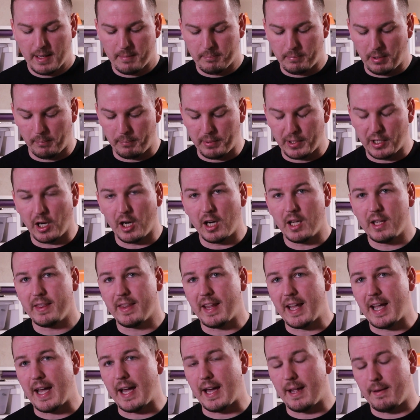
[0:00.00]
But beyond
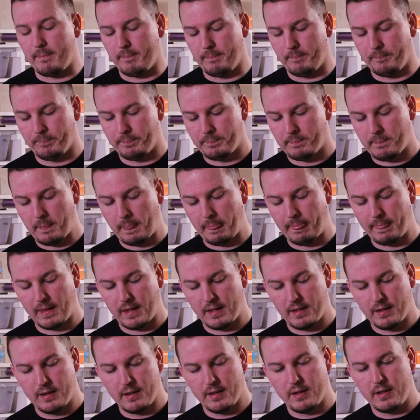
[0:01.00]
that,
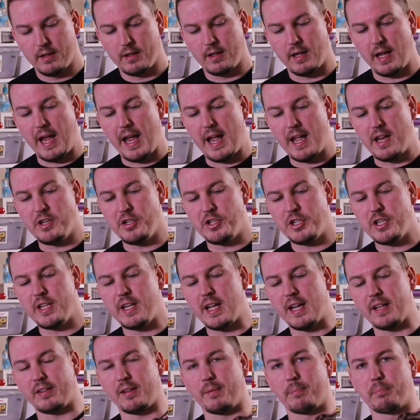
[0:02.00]

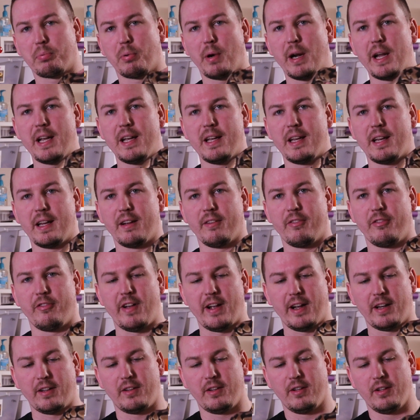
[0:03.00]
Enchi has a brightening
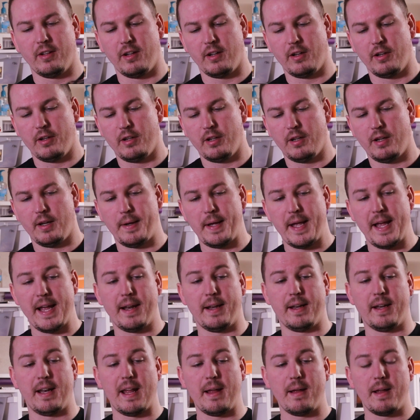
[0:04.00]
effect,
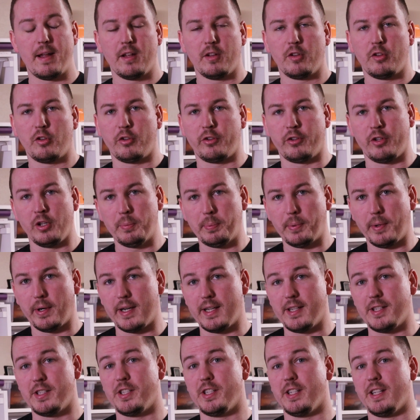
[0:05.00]
and Super
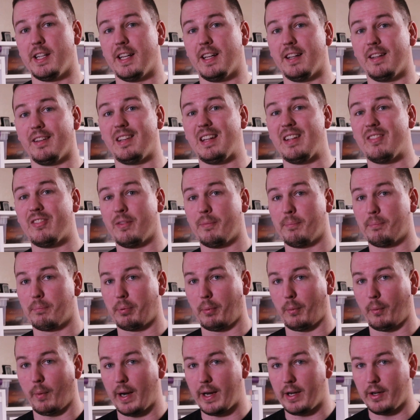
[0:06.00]
Enchi is even
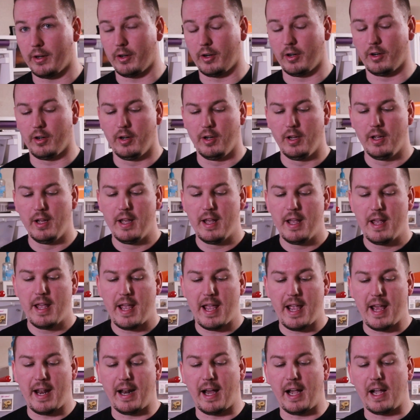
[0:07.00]
brighter.
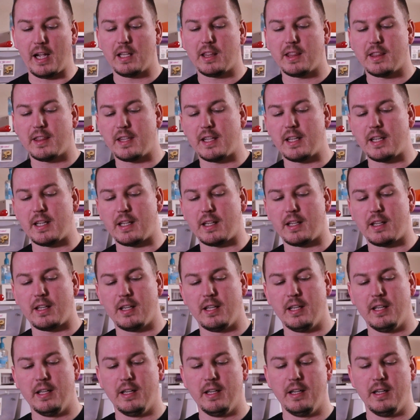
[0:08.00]
And I think
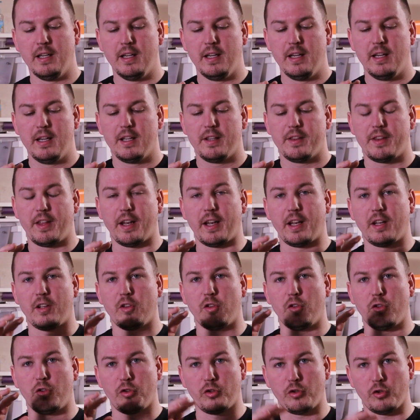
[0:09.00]
that a
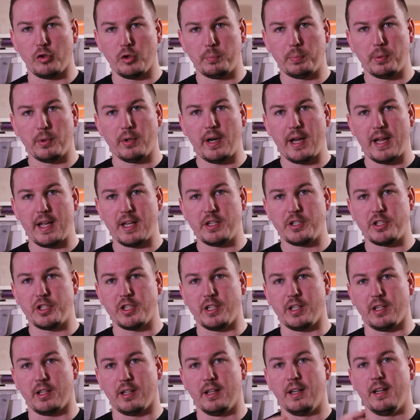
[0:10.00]
Super
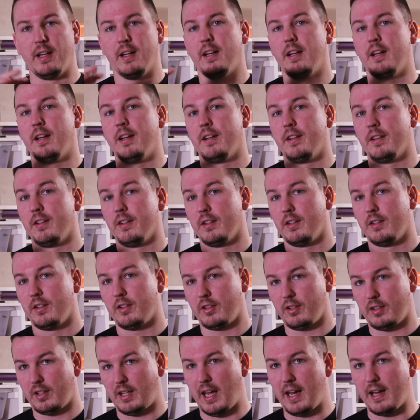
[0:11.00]
Enchi
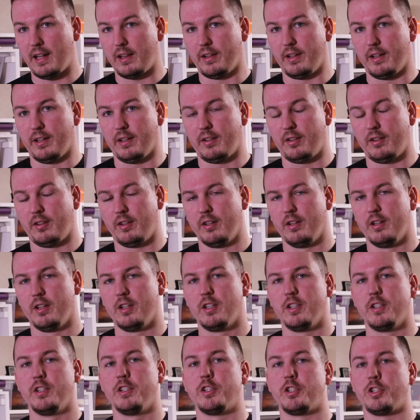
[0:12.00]
scaleless
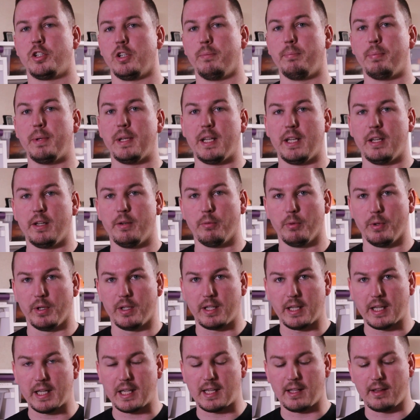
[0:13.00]
should be
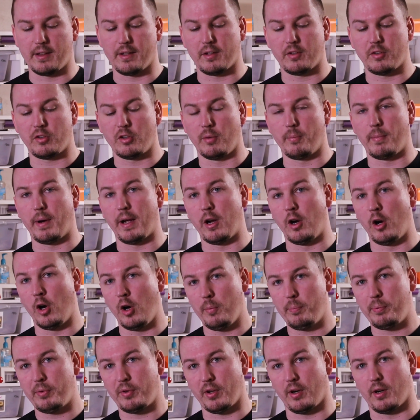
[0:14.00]
ridiculous. So my
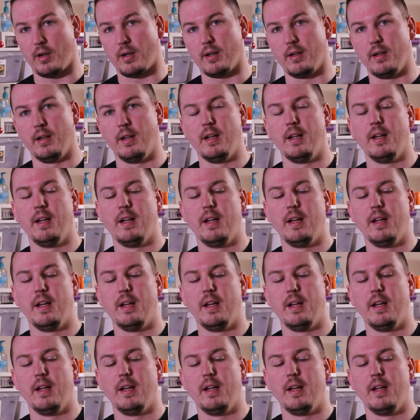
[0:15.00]
hopes are,